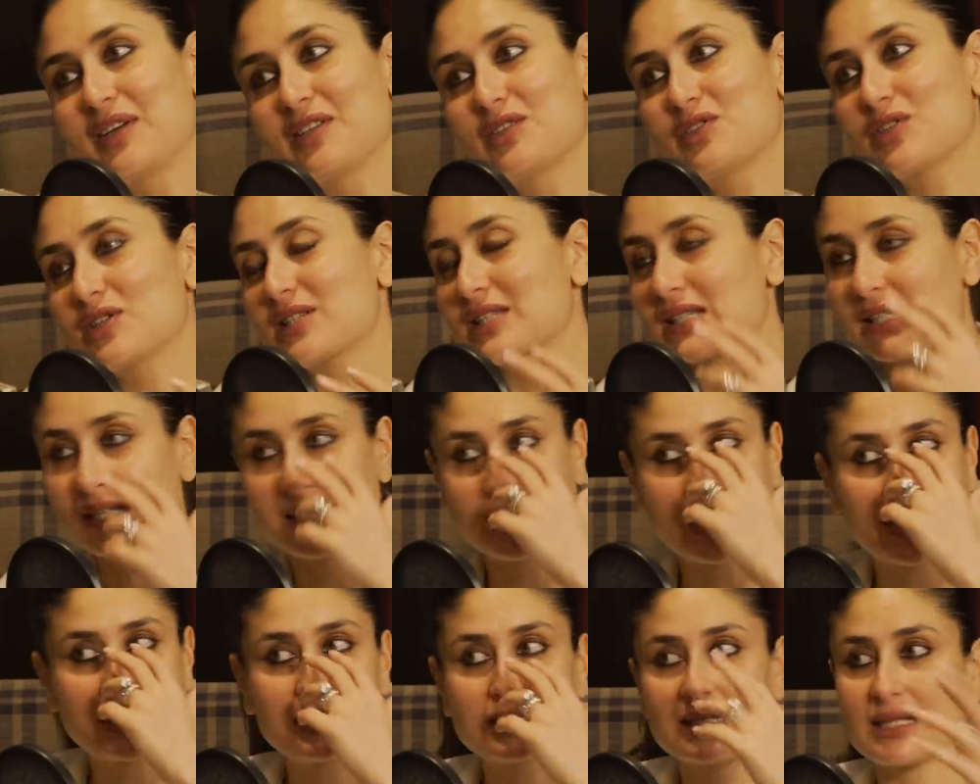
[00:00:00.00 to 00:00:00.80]
It just
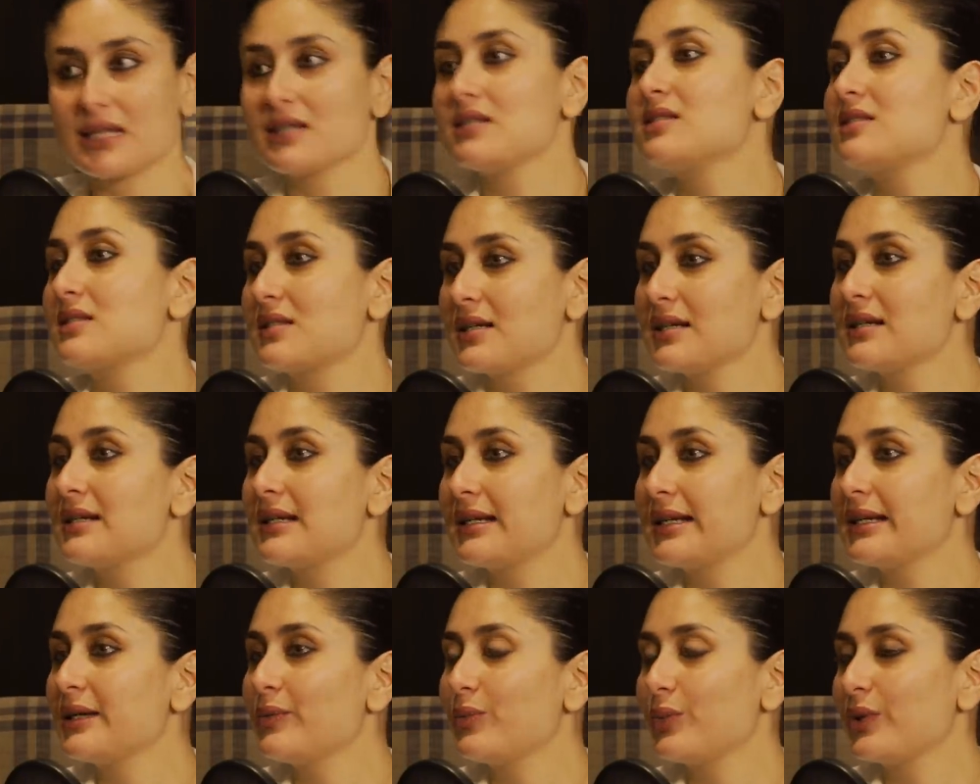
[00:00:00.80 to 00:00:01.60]
connects
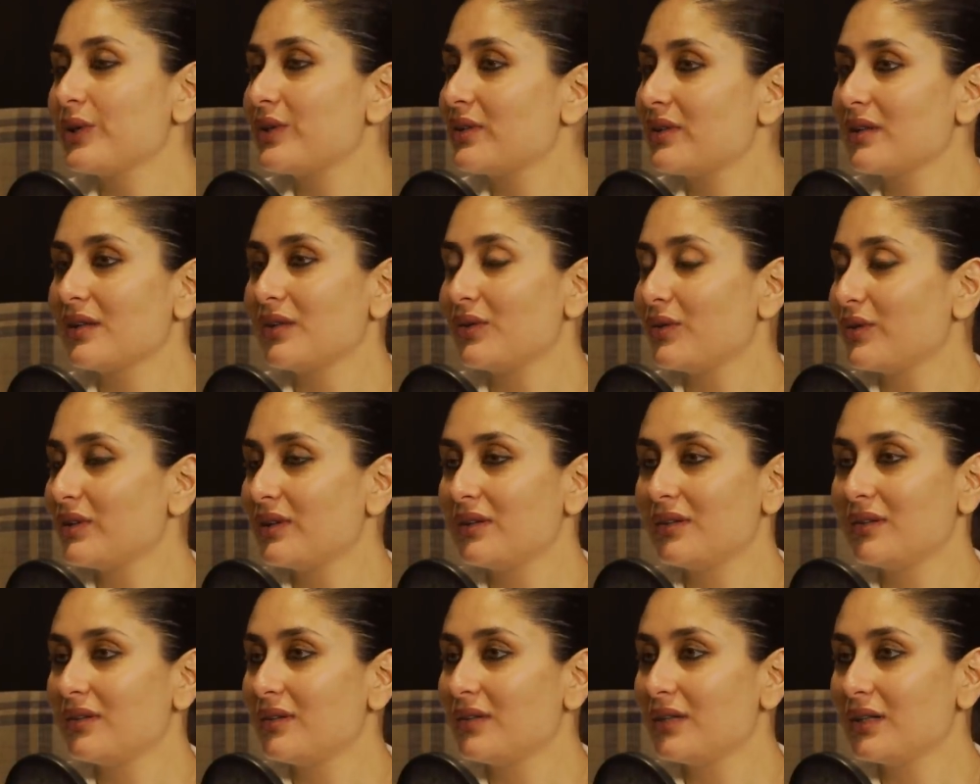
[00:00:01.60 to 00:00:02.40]
instantly with, you
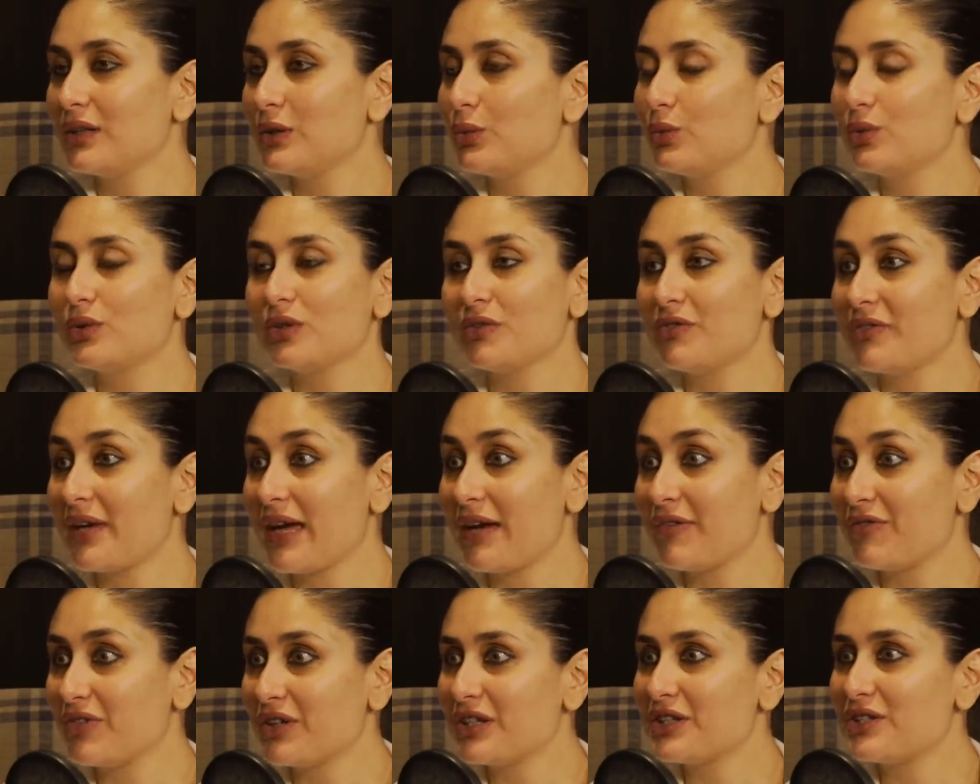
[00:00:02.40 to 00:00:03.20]
know, the youth of
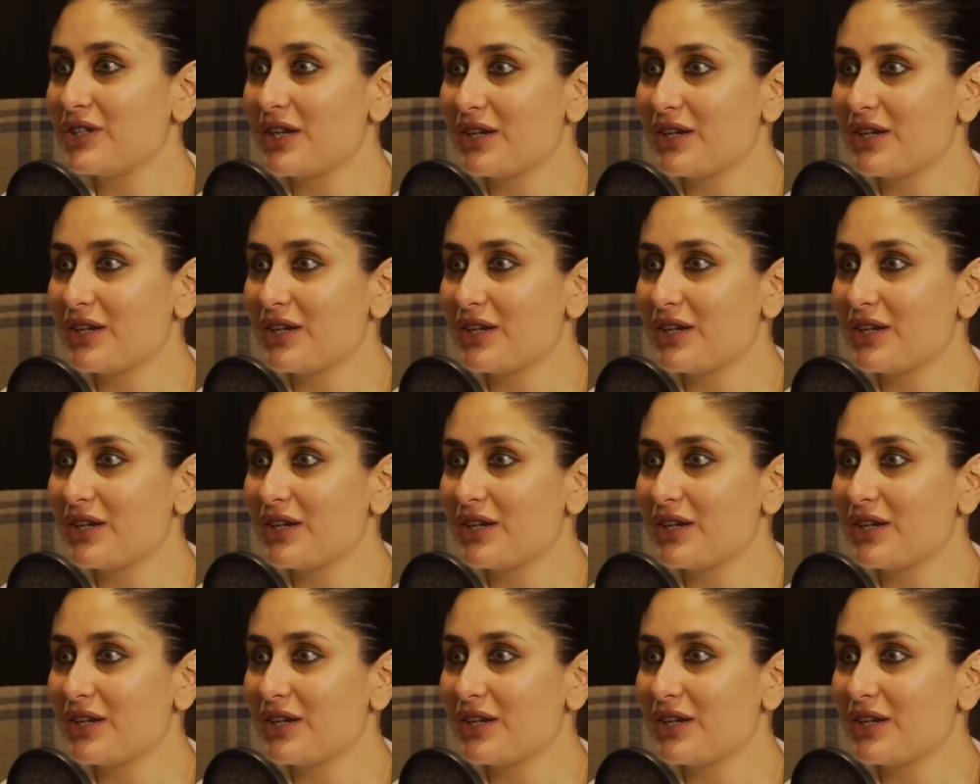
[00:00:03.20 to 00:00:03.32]
every